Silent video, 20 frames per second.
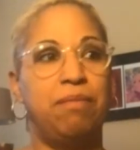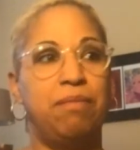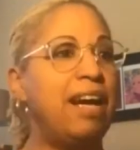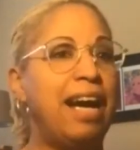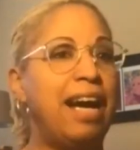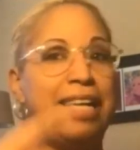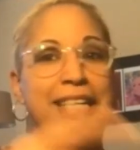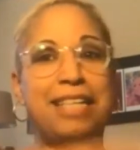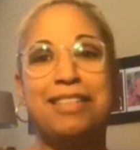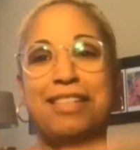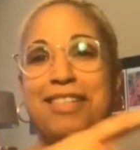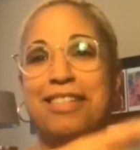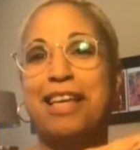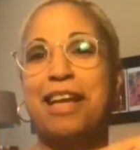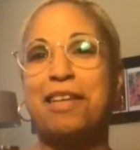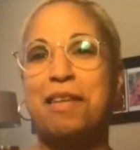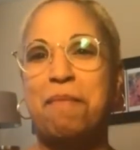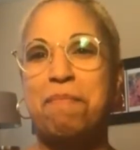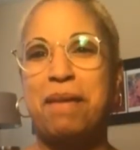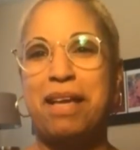I need to
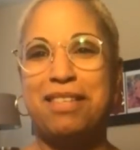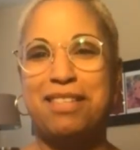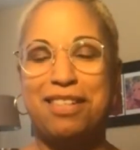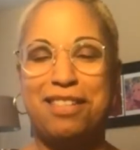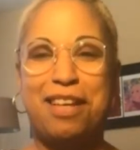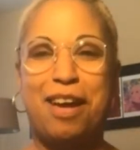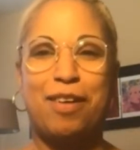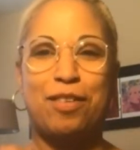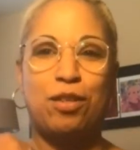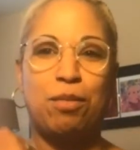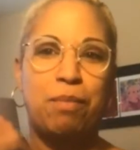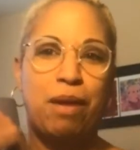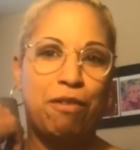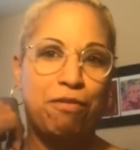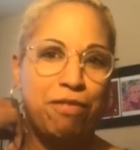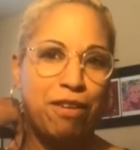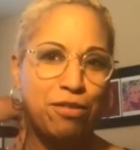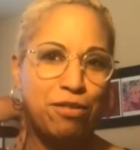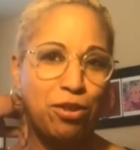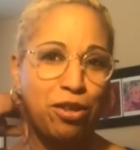send a message out to my
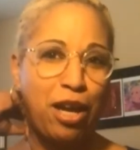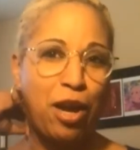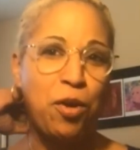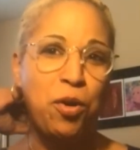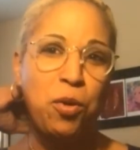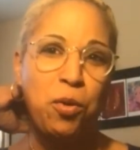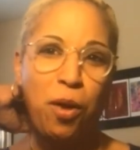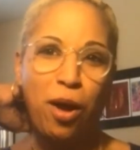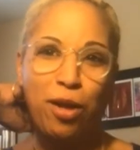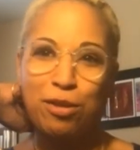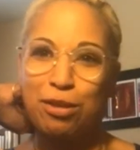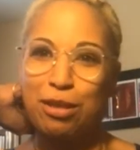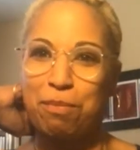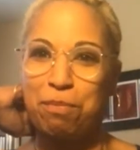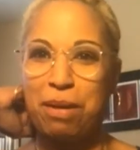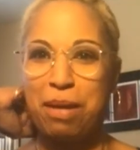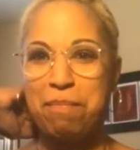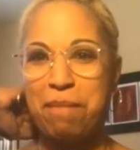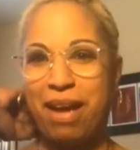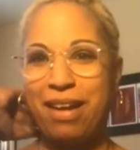friends. Okay, who wants to
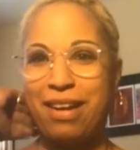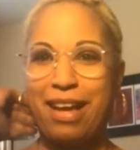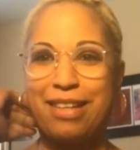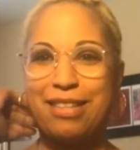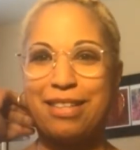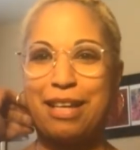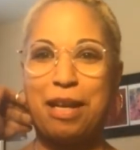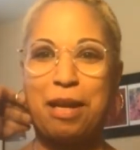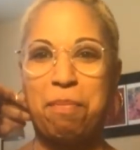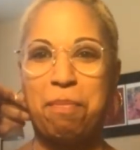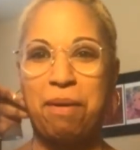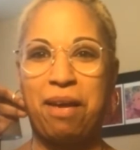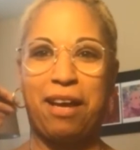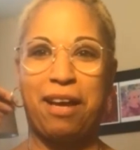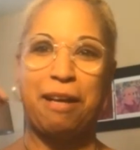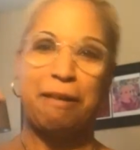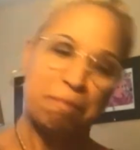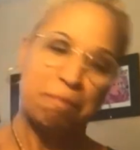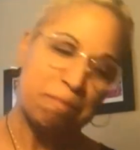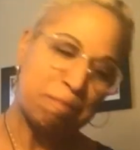be my next guinea pig?